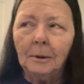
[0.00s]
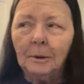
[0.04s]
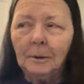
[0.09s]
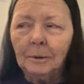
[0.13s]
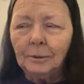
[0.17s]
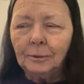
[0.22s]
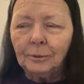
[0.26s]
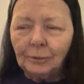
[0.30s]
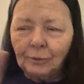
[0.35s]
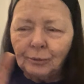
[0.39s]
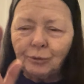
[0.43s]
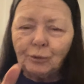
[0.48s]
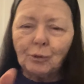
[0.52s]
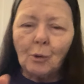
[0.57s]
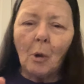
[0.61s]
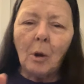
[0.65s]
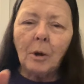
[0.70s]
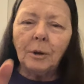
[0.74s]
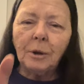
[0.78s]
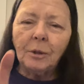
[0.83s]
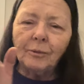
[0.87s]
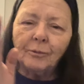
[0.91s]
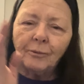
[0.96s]
she's
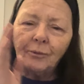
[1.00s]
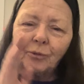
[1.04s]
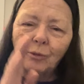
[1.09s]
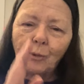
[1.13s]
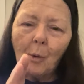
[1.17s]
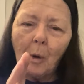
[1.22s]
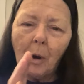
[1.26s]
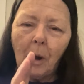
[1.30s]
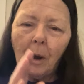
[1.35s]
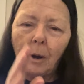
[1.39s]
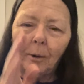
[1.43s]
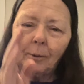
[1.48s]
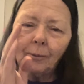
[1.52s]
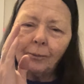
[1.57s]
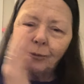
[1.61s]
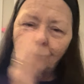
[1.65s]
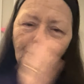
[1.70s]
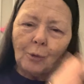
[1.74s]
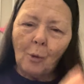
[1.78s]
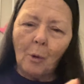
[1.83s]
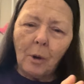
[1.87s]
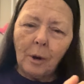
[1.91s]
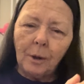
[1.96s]
joining the squares,
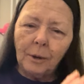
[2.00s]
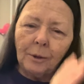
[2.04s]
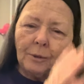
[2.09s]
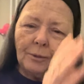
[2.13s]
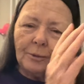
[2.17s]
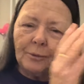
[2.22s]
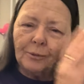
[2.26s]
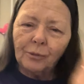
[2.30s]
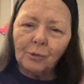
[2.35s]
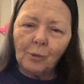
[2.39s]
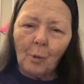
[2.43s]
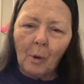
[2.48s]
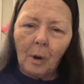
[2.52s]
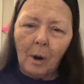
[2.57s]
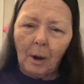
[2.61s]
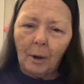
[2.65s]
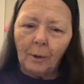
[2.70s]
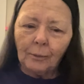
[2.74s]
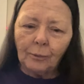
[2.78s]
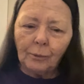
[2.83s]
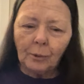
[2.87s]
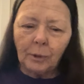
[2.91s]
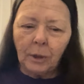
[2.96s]

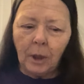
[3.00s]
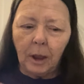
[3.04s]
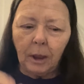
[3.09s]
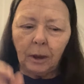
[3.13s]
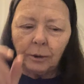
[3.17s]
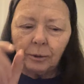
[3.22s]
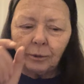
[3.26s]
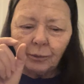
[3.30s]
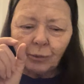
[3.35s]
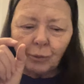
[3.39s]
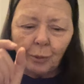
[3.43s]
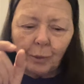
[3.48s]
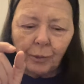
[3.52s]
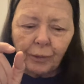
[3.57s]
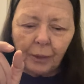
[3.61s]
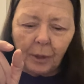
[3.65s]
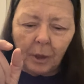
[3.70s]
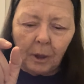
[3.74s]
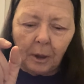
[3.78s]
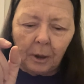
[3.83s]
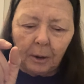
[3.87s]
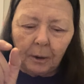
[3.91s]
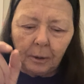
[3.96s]
okay, and just with
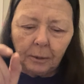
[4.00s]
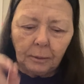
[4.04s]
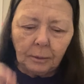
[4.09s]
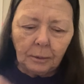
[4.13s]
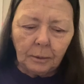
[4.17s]
a